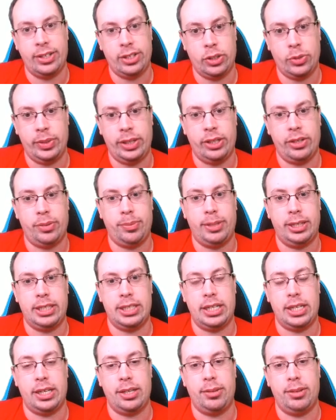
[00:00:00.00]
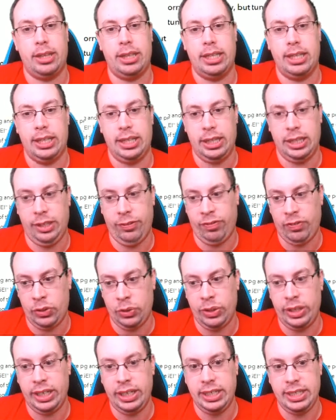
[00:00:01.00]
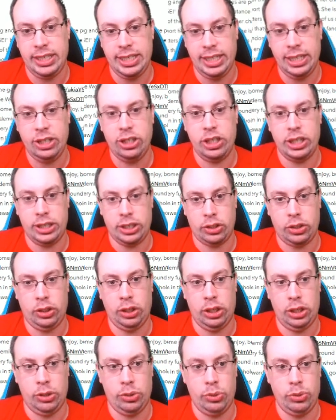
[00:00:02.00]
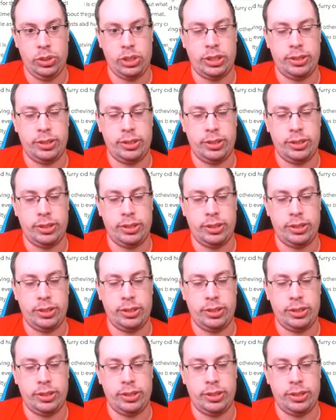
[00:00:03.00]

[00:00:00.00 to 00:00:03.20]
winner, but the voting did just close.